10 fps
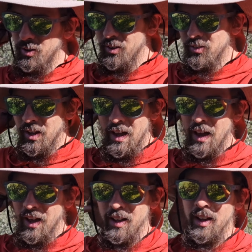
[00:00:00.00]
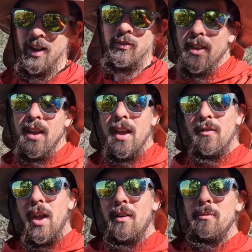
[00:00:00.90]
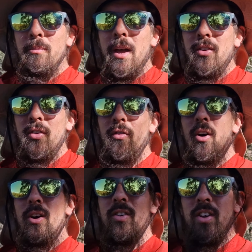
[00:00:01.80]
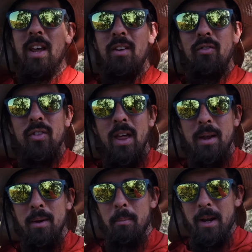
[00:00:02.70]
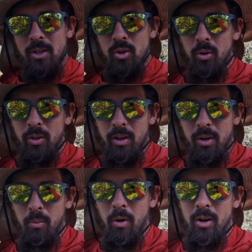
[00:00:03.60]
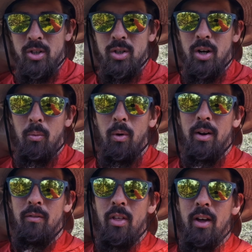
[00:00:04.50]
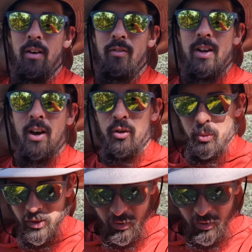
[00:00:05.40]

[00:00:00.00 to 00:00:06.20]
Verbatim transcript: nice hat. If you haven't met Safari Steve, then make sure that you watch one of the videos with